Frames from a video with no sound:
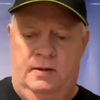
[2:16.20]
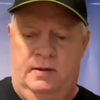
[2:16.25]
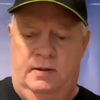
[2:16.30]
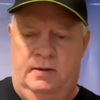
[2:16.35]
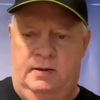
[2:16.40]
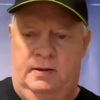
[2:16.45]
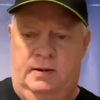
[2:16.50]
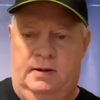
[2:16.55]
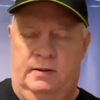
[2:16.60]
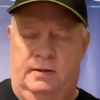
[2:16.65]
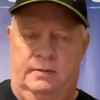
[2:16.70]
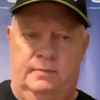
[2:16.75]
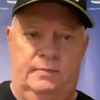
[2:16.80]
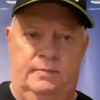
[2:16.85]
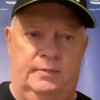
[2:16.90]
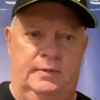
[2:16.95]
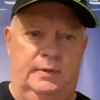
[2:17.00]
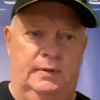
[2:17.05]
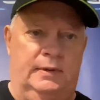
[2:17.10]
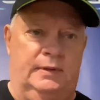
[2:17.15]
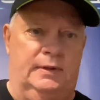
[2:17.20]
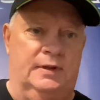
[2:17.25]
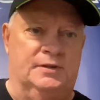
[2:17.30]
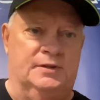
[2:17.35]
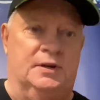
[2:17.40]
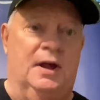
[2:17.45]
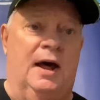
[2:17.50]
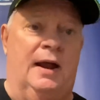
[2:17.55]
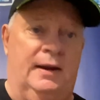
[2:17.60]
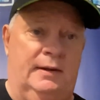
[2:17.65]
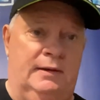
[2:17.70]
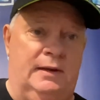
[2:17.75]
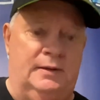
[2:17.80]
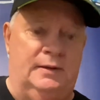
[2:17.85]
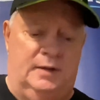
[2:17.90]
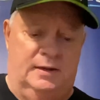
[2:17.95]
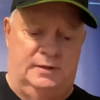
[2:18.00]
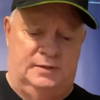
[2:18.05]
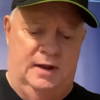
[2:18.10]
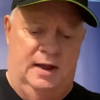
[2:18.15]

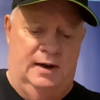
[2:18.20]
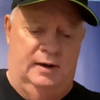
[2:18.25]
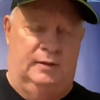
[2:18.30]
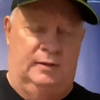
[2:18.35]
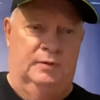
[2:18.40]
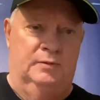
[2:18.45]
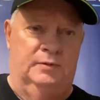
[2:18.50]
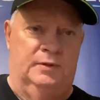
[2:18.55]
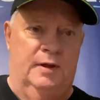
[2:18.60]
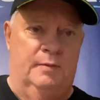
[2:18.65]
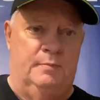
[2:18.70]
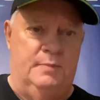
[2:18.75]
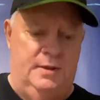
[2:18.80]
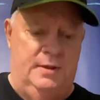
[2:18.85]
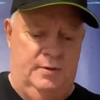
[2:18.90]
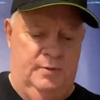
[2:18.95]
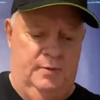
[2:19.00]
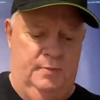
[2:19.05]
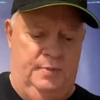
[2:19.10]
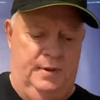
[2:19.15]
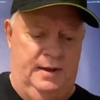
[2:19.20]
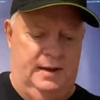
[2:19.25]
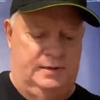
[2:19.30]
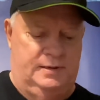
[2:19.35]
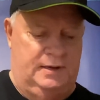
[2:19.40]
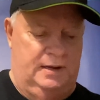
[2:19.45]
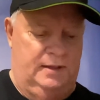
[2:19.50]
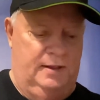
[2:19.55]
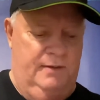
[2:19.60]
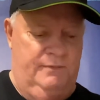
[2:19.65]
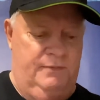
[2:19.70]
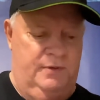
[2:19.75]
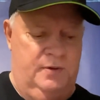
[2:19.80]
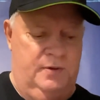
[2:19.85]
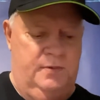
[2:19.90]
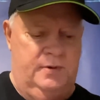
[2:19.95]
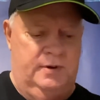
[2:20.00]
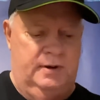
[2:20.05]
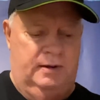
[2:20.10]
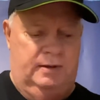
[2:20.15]
it does not include Love Me Do and P.S. I Love
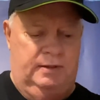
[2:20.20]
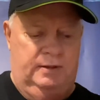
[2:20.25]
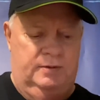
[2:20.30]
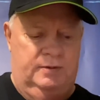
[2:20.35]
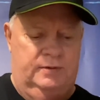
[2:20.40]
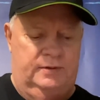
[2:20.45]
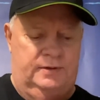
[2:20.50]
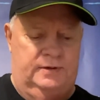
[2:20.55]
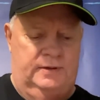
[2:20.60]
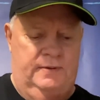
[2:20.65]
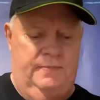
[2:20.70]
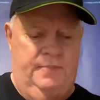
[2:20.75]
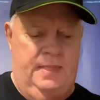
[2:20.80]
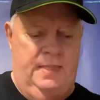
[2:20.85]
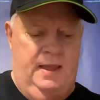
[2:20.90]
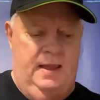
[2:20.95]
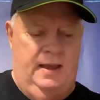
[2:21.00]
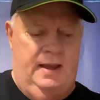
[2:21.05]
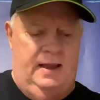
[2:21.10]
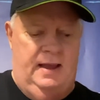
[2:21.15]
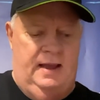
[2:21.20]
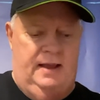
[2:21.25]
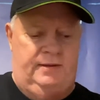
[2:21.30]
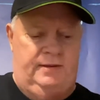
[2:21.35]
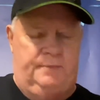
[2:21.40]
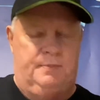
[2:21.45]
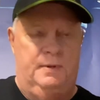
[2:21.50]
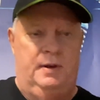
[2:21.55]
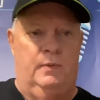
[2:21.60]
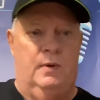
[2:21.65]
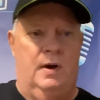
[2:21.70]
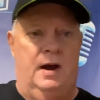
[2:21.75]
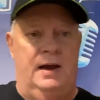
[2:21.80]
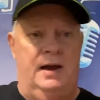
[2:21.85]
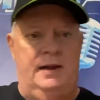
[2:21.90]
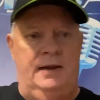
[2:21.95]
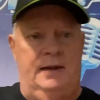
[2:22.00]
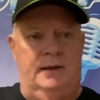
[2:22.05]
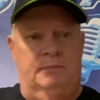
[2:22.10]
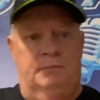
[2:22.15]
You. It includes Ask Me
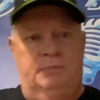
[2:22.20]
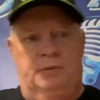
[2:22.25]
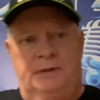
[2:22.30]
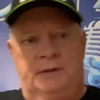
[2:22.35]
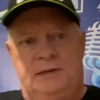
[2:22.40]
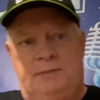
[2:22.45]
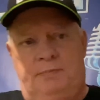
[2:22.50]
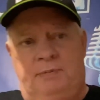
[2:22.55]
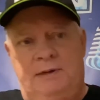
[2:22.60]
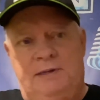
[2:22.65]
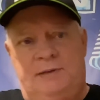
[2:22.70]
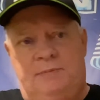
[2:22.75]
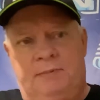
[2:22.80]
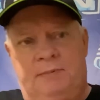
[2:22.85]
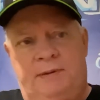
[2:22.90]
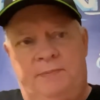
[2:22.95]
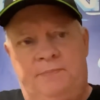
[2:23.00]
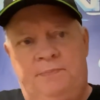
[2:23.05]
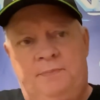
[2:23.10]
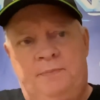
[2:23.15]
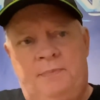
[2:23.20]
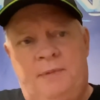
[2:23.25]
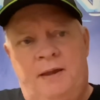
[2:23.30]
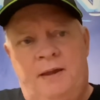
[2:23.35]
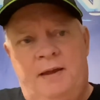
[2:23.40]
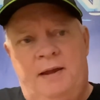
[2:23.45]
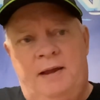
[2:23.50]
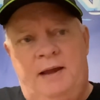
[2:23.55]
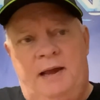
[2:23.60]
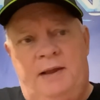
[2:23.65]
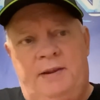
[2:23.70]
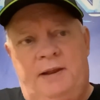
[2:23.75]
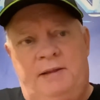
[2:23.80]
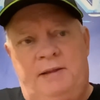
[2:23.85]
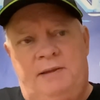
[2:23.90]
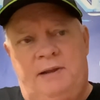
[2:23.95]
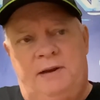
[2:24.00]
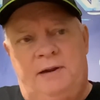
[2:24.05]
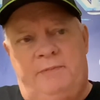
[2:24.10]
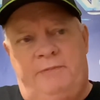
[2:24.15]
Why and Please Please Me. And they
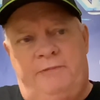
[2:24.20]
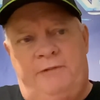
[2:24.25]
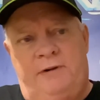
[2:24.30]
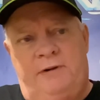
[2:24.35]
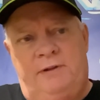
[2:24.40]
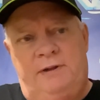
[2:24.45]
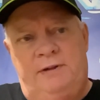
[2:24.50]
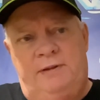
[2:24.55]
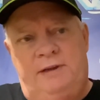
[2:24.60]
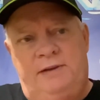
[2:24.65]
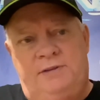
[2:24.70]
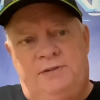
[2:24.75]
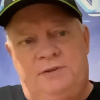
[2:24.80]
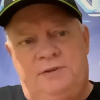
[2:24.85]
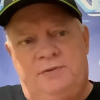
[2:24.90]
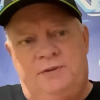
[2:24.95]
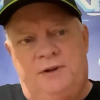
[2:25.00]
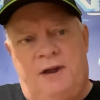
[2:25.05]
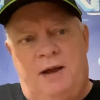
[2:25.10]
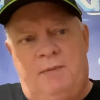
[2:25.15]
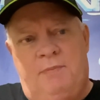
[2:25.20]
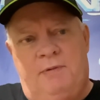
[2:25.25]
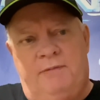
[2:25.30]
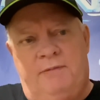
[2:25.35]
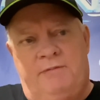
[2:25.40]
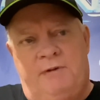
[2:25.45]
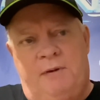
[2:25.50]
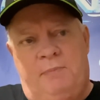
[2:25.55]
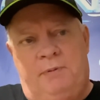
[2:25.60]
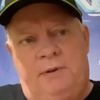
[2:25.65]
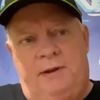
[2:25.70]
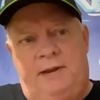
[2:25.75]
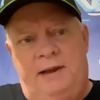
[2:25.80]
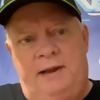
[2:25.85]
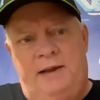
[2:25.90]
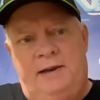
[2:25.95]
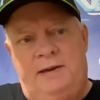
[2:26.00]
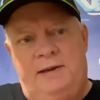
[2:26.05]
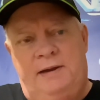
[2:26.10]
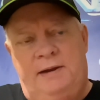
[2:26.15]
did a fairly decent job of
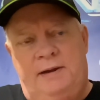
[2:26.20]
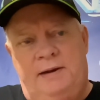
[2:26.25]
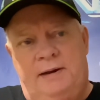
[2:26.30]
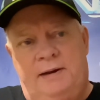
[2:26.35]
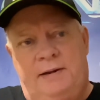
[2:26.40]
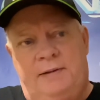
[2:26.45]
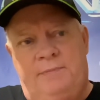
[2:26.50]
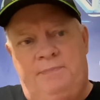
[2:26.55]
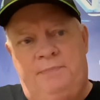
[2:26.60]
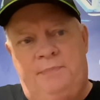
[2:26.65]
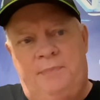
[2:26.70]
replicating